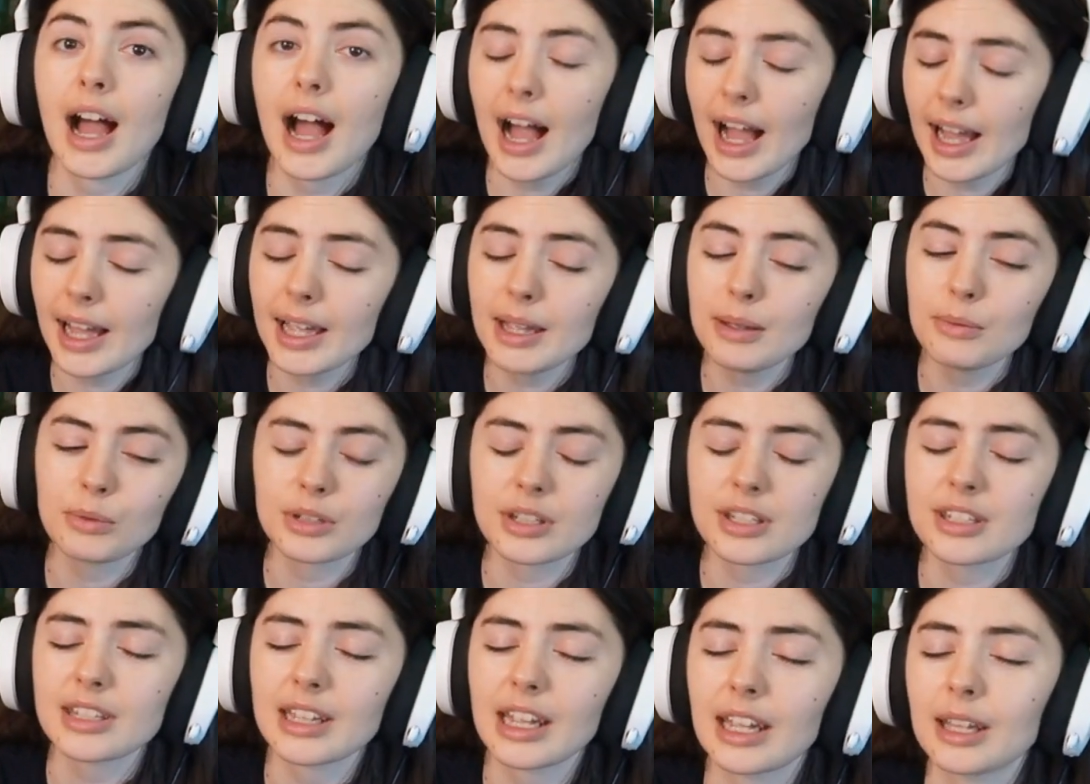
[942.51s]
I will
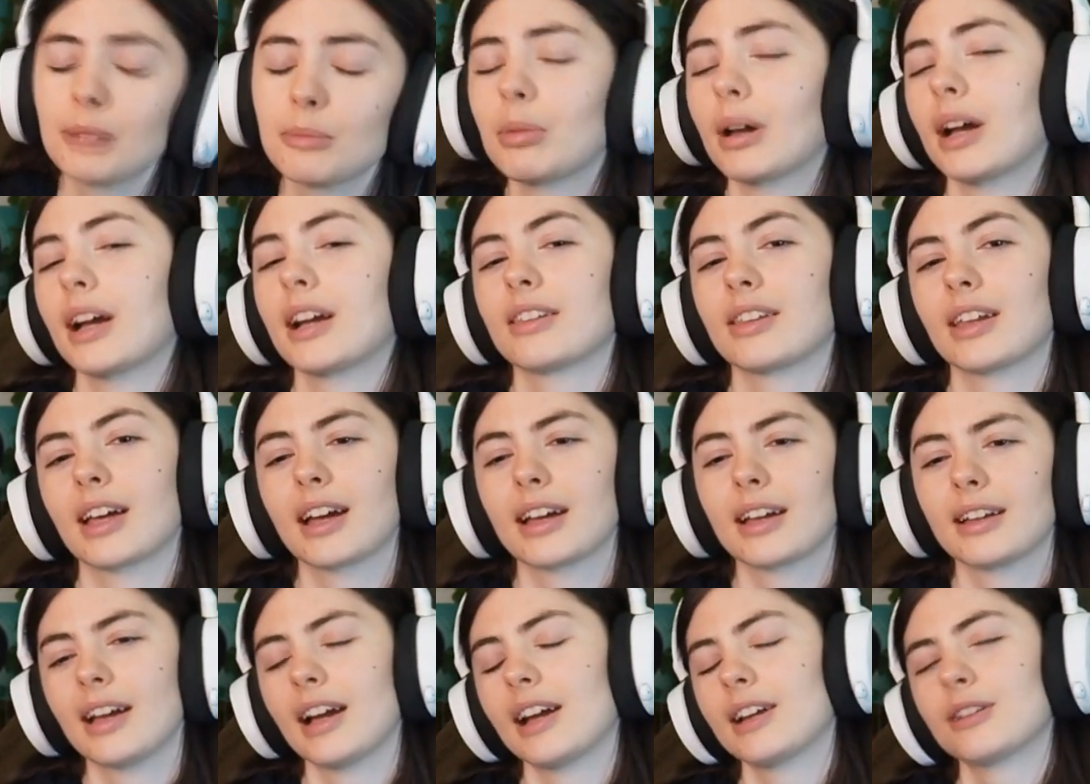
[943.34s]
stand by
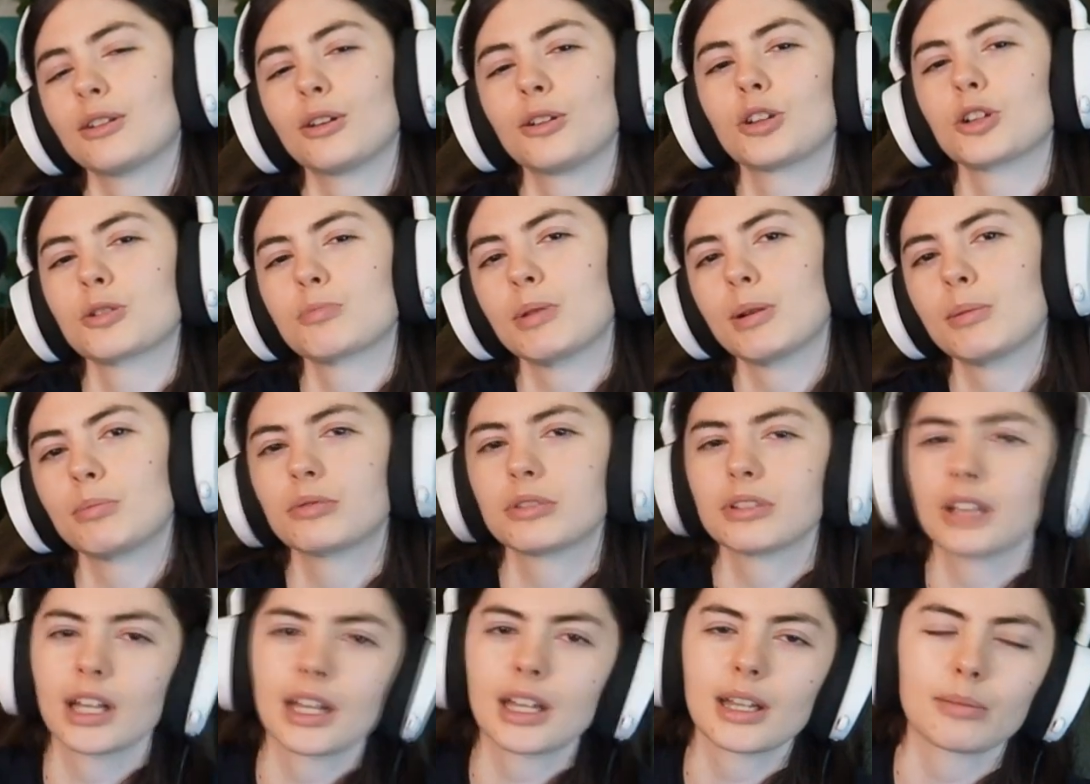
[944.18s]
that. I know there's people
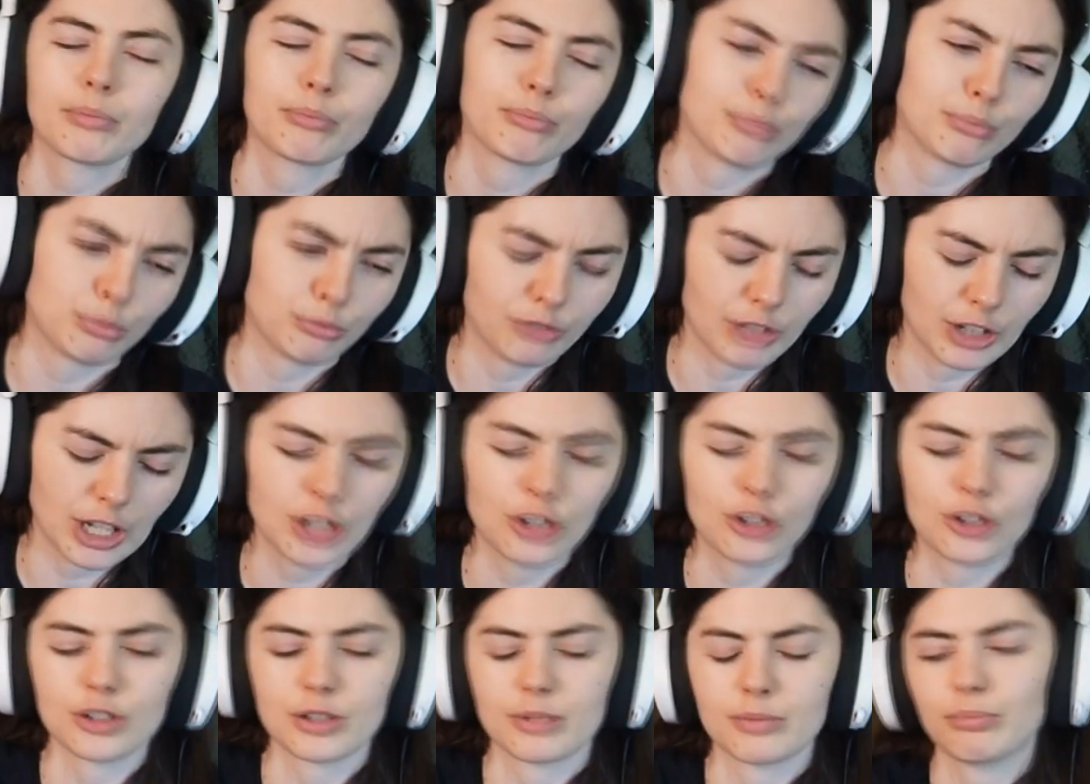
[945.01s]
who are like,
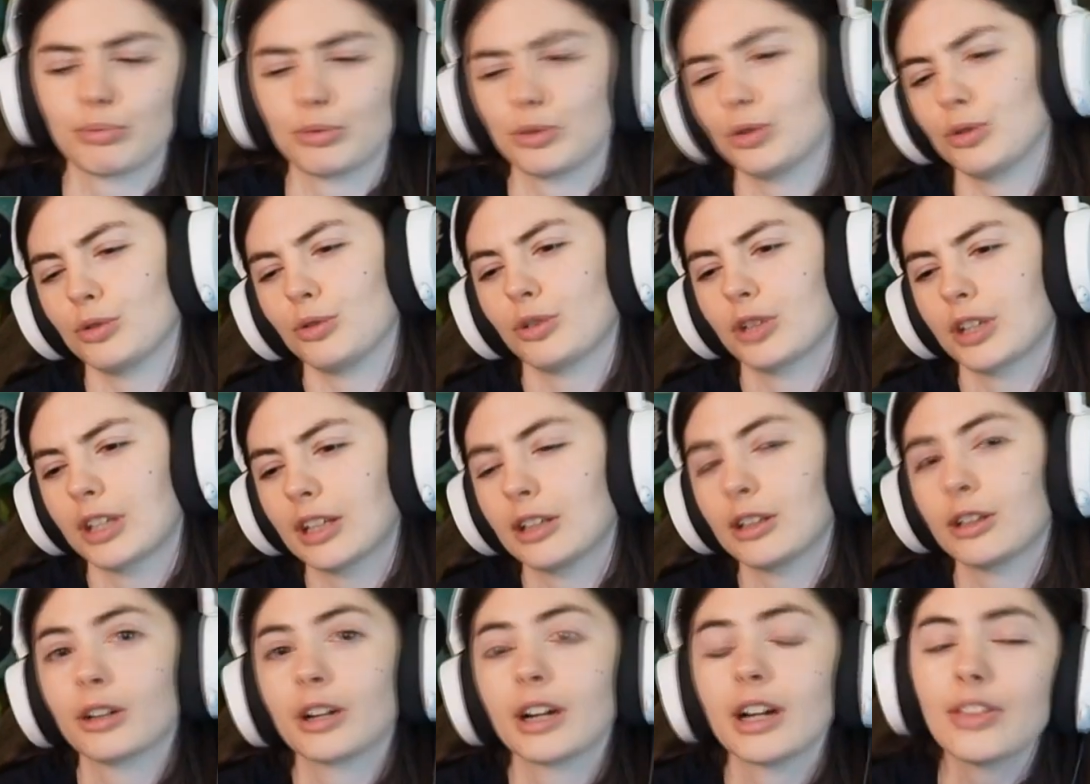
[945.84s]
Vader's brutal
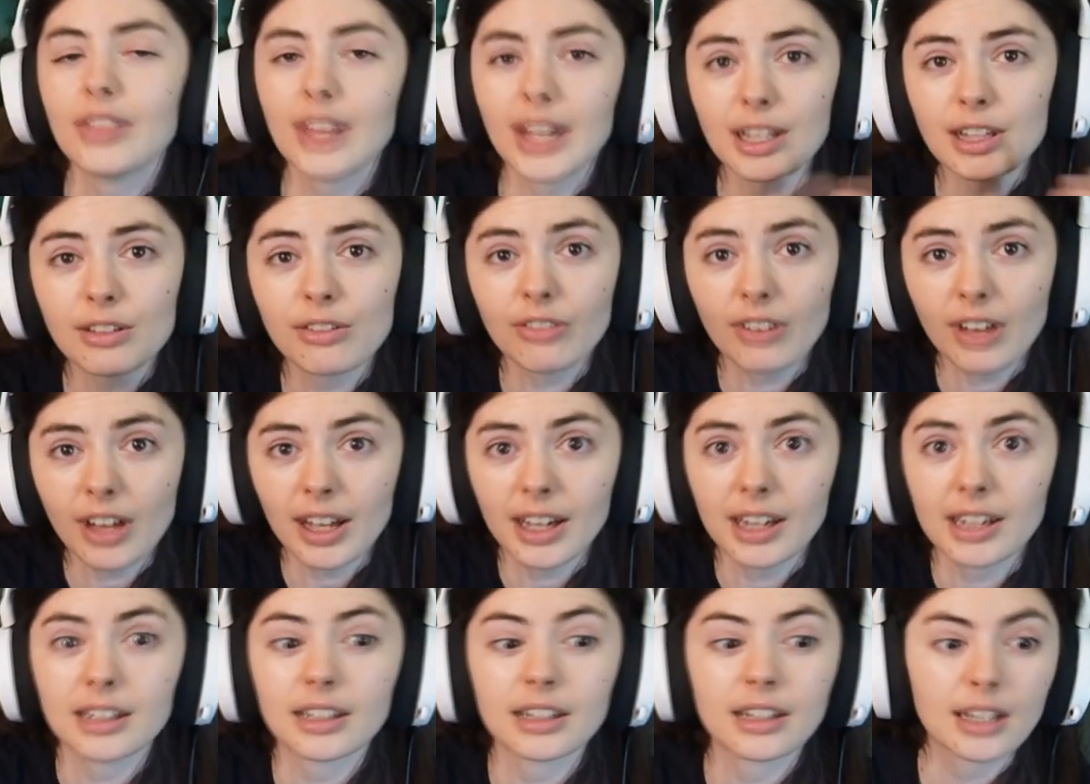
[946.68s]
killer, and that's
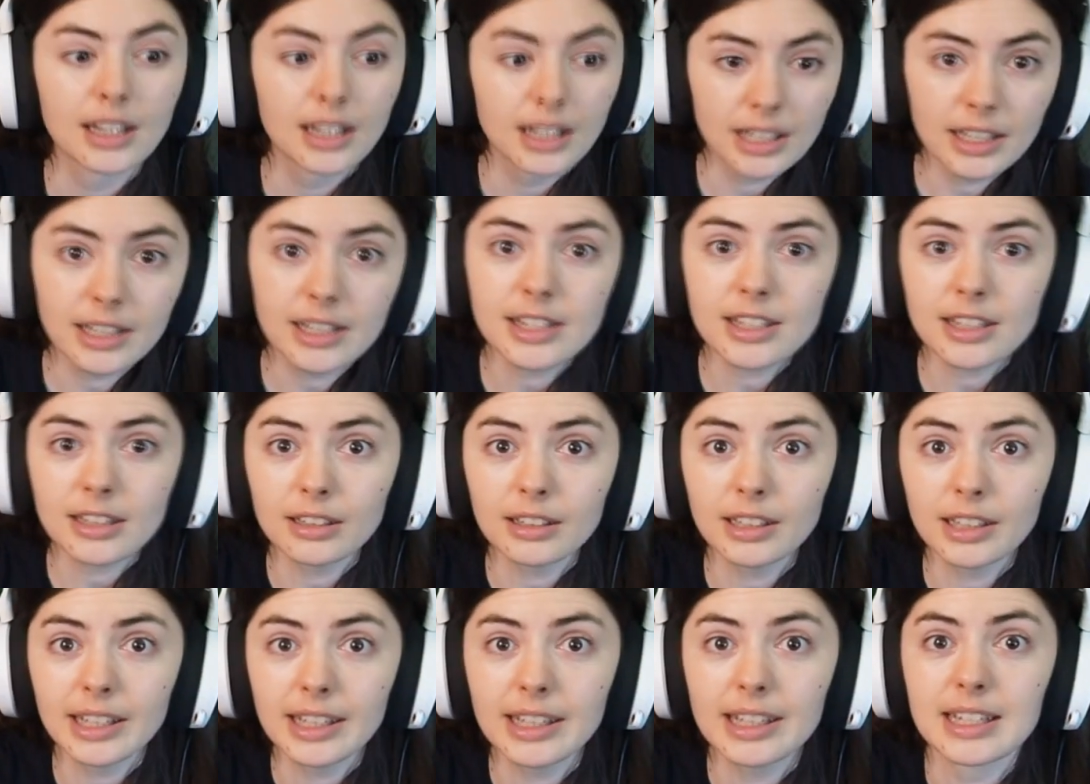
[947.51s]
fine. He
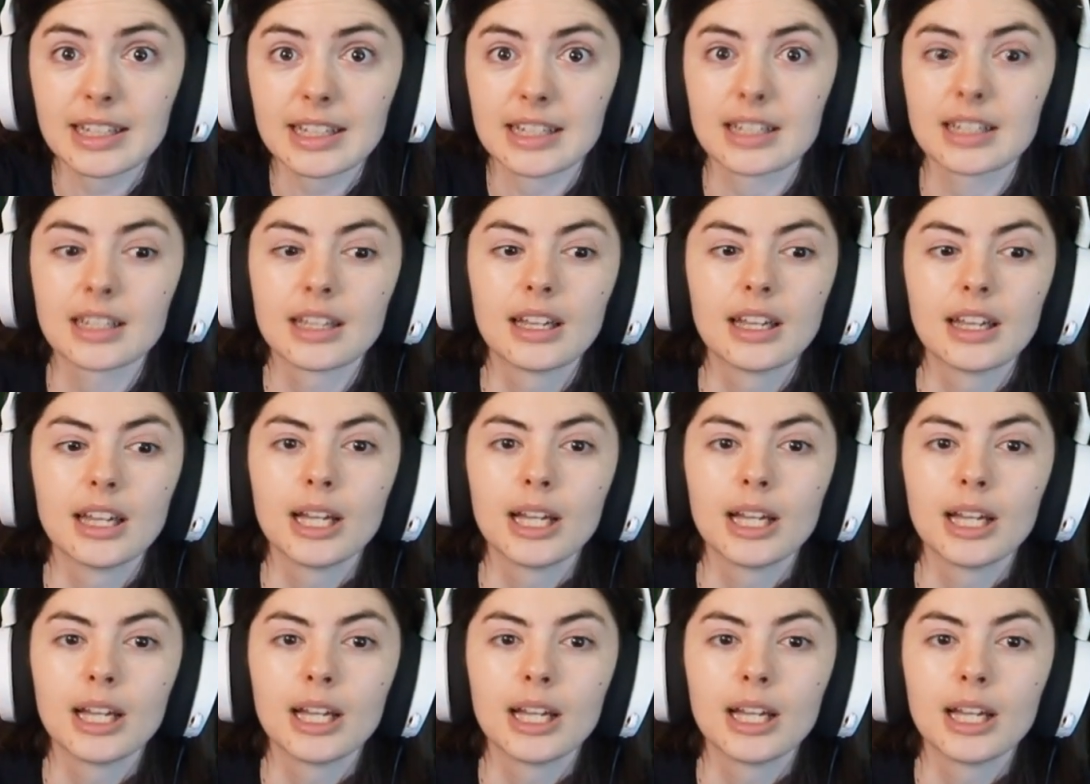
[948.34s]
still is.